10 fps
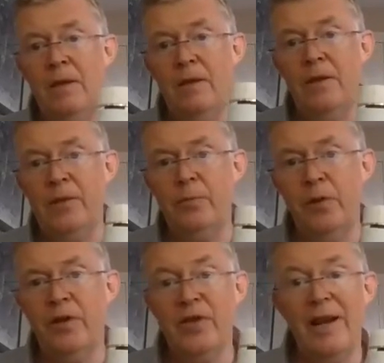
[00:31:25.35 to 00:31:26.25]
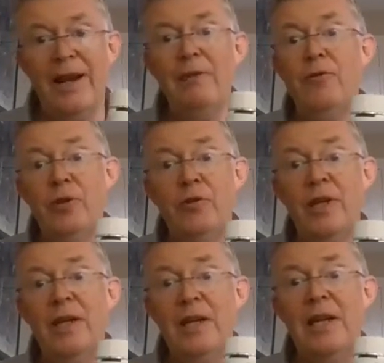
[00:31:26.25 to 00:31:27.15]
This product allows you to
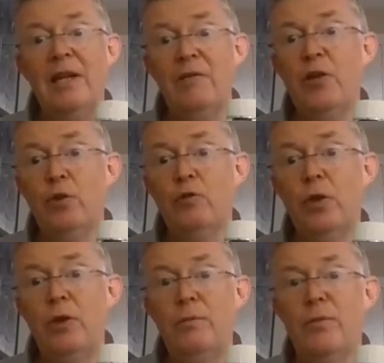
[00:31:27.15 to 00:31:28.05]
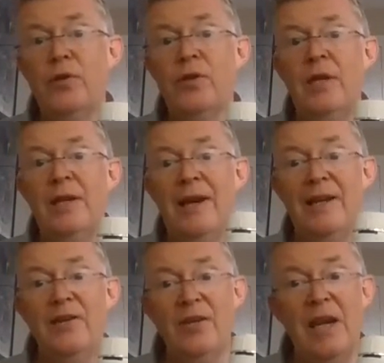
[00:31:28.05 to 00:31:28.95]
heat individual rooms
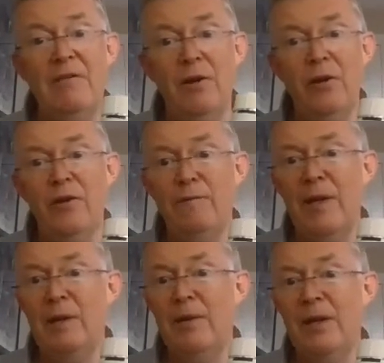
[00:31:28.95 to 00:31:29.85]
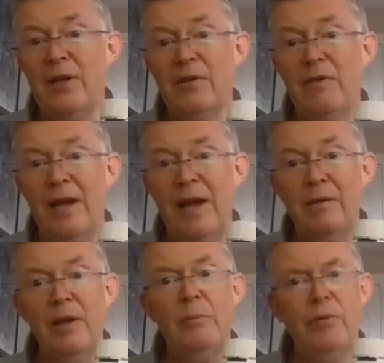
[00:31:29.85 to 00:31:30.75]
and save a lot of money because of that,
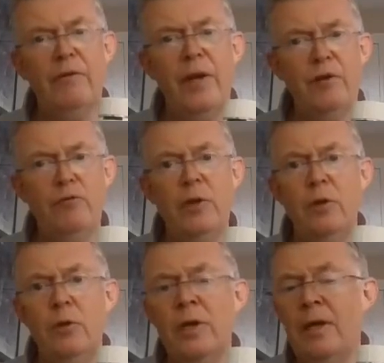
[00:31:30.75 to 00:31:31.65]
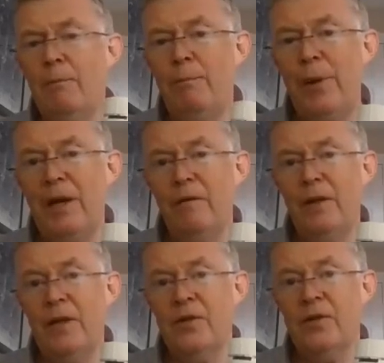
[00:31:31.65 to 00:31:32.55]
and provide real
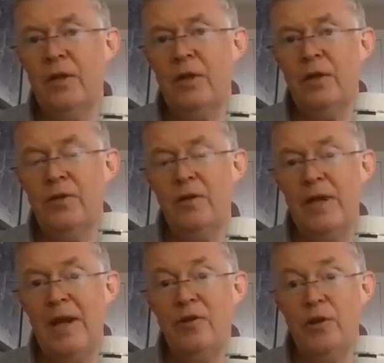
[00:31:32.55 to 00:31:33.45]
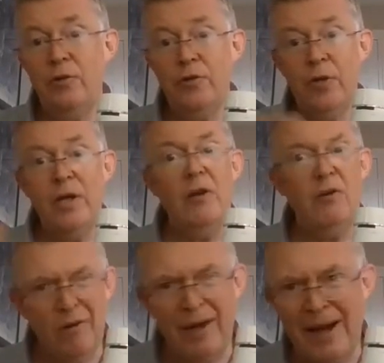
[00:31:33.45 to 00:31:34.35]
benefits to the end user. I know
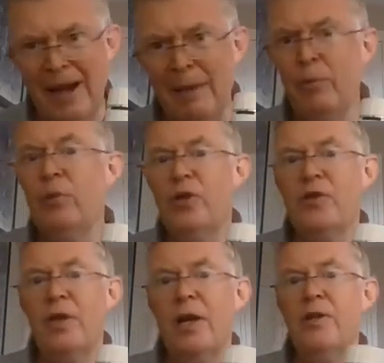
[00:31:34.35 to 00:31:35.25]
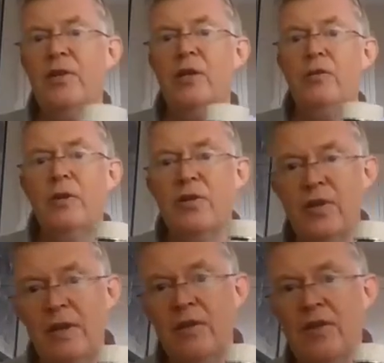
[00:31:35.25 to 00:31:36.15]
you've got an app, which is nice, and you can
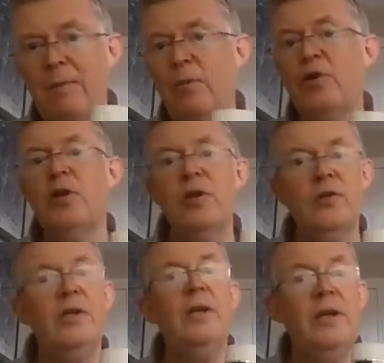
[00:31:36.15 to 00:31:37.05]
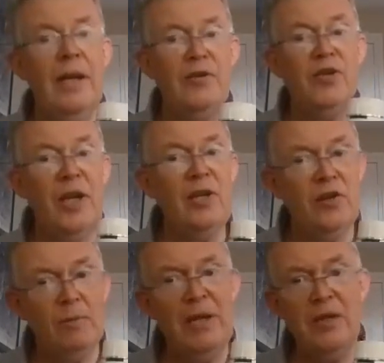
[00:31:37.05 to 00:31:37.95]
see the temperatures and change
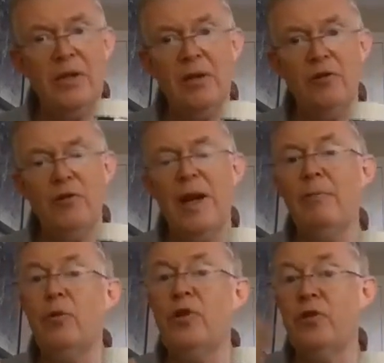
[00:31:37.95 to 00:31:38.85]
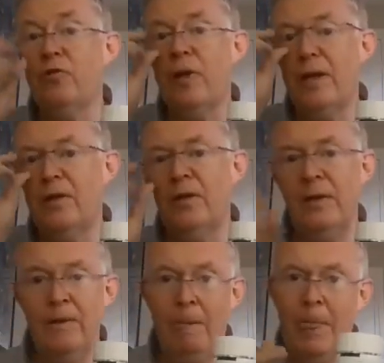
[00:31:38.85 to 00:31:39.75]
them easily on your app, which is great.
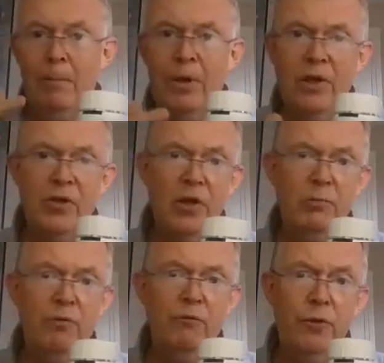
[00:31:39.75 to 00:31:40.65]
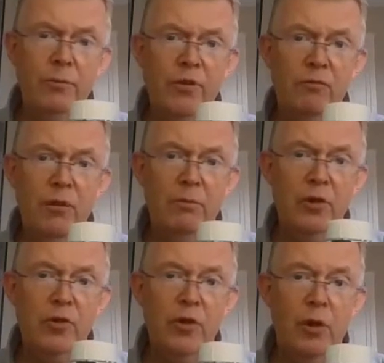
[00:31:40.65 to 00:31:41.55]
But in terms of room-to-room
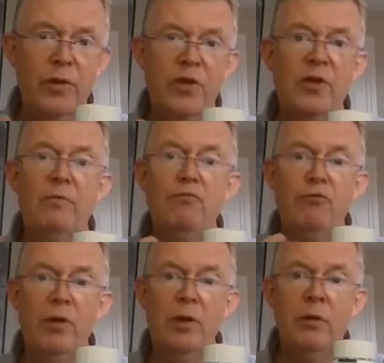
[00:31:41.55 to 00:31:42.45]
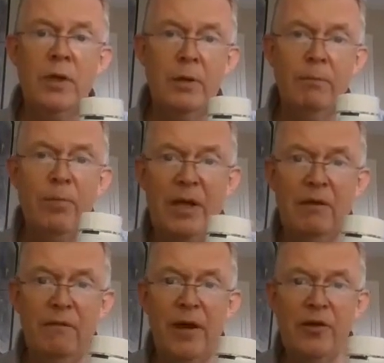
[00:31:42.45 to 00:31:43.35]
control, there's some real big
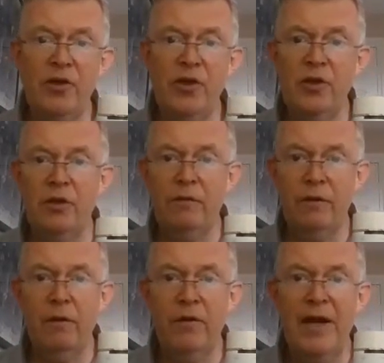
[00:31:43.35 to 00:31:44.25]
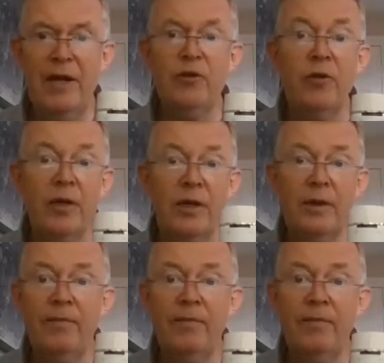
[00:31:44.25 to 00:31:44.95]
advantages of an electronic